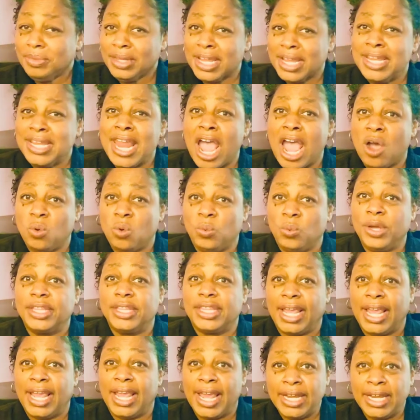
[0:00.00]
Now,
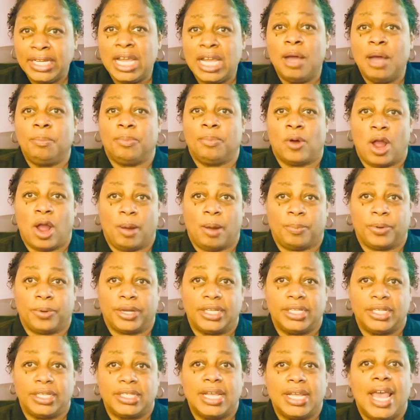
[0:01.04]
with income
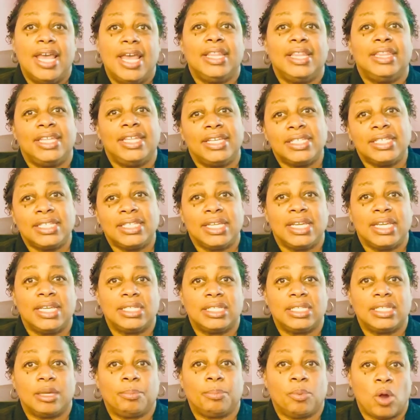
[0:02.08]
properties, this
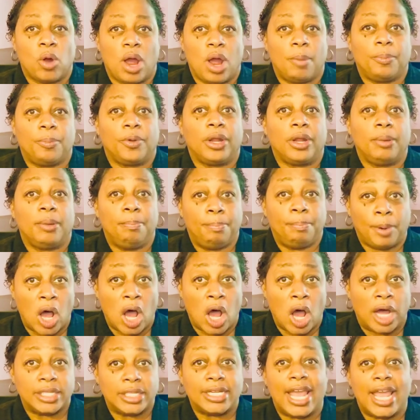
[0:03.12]
is a property
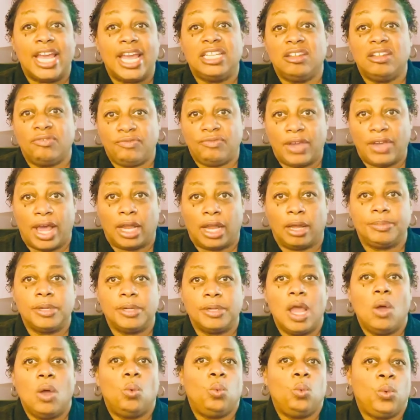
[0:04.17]
bought and developed
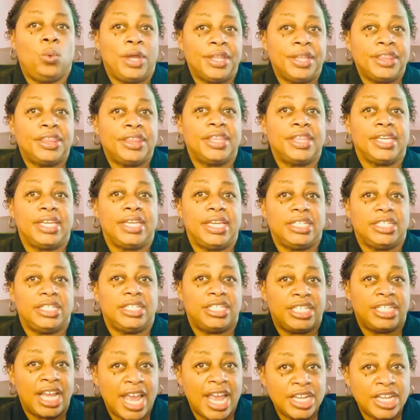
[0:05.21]
with the
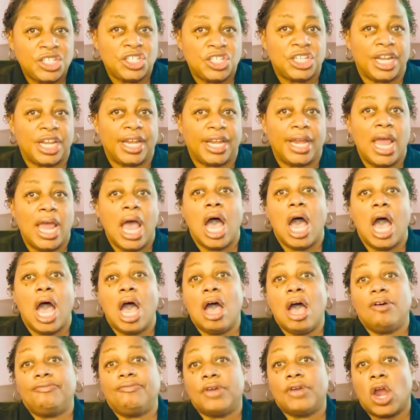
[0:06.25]
intention
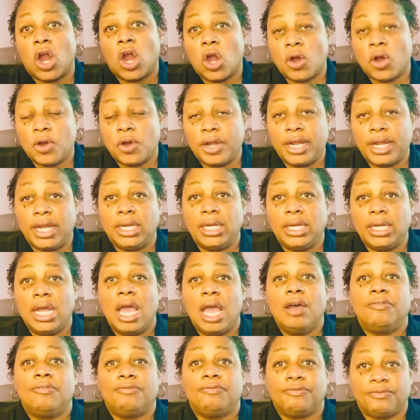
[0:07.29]
of earning
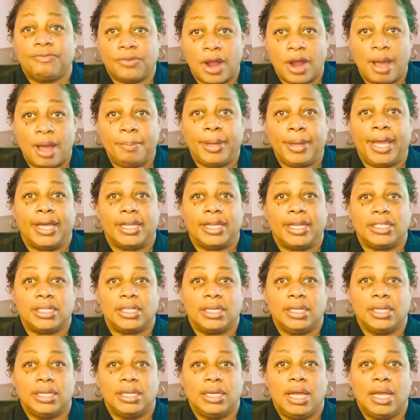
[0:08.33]
from it.
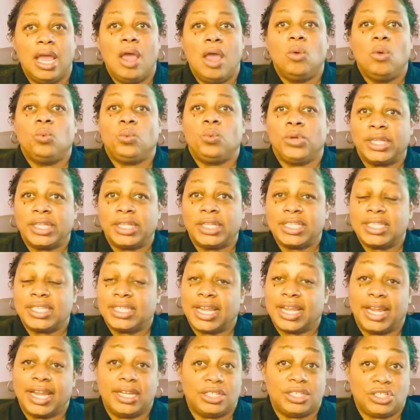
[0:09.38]
Real
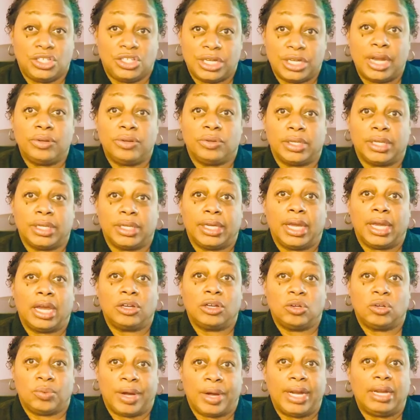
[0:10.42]
estate is generally a
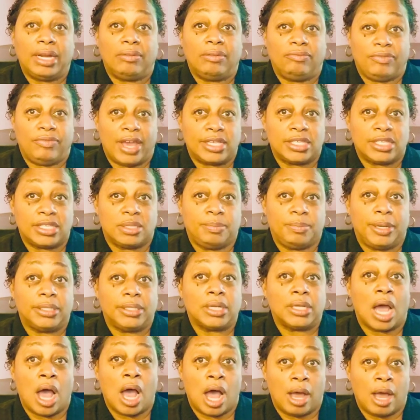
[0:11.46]
great investment
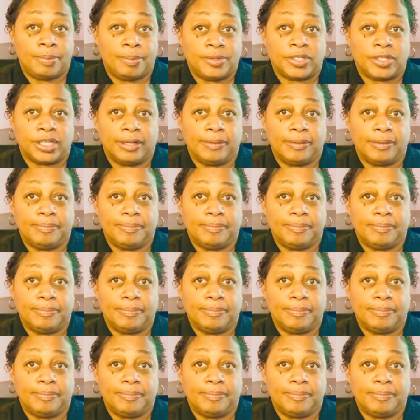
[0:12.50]
option.